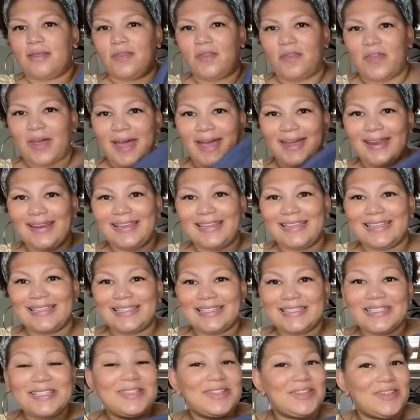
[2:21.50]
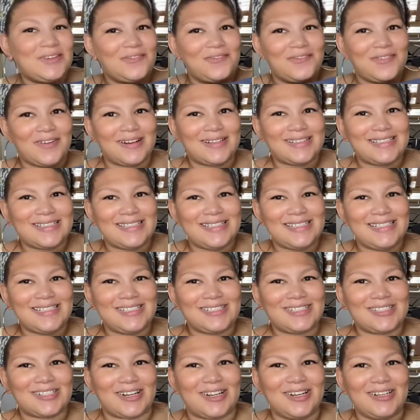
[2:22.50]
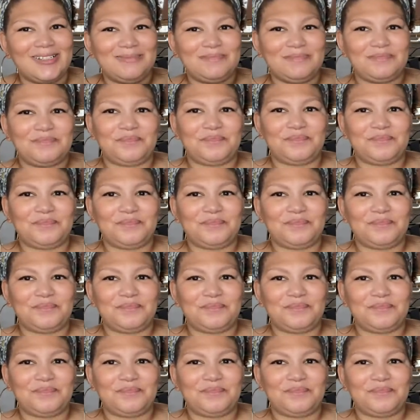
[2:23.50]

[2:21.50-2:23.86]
that is the first t-shirt.